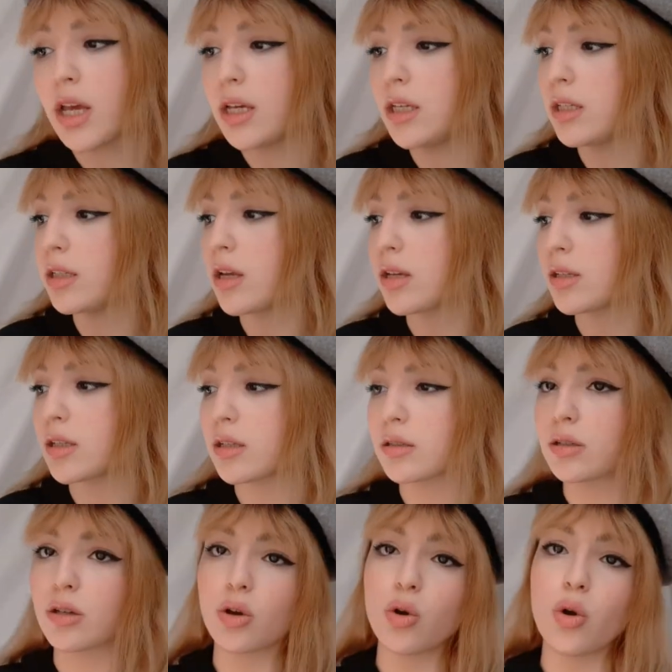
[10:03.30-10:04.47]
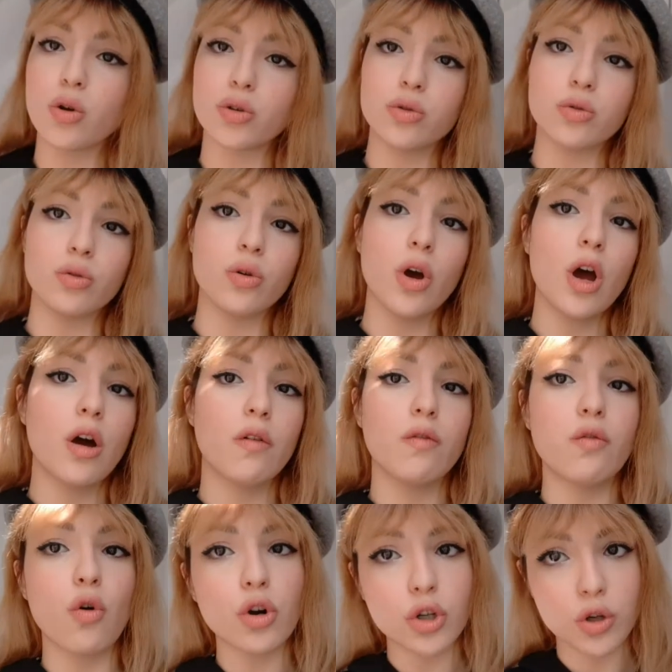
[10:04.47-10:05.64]
He doesn't go to
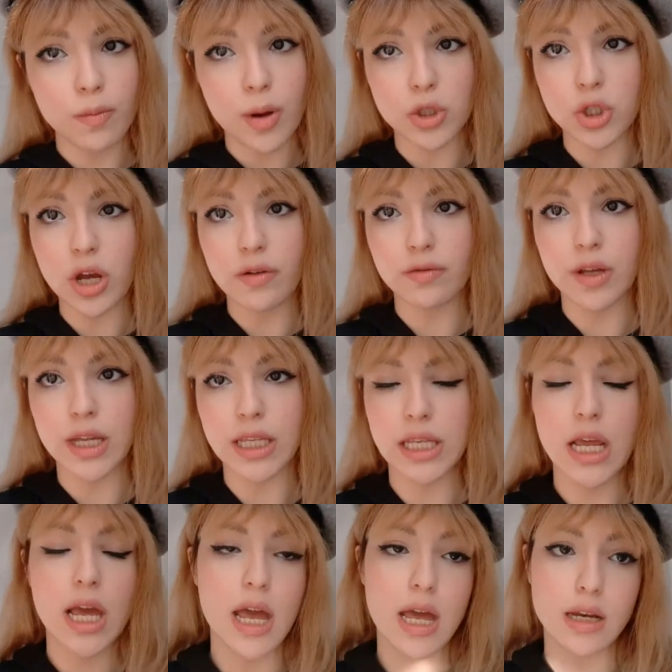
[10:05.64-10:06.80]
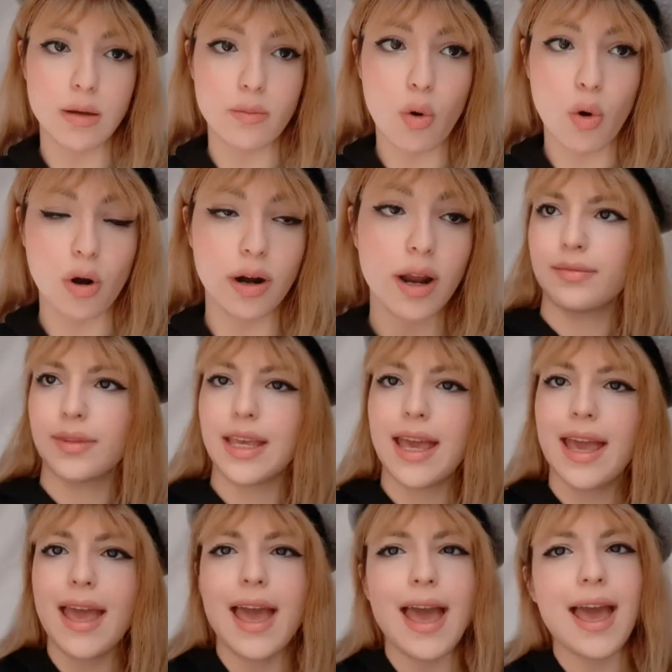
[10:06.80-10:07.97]
work much often anymore.
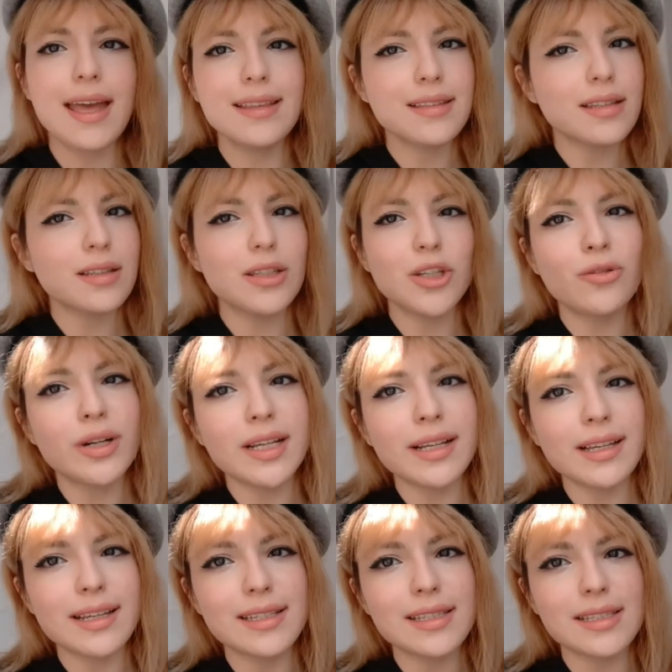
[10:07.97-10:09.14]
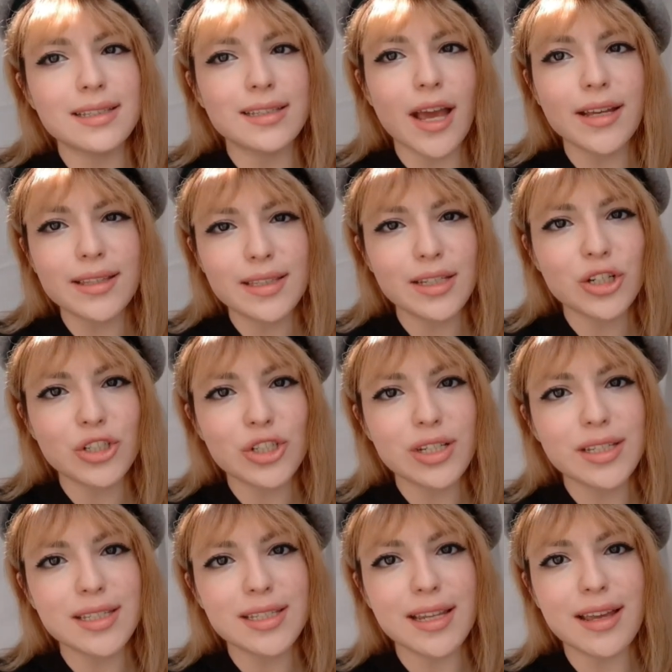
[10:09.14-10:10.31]
And during his night searches,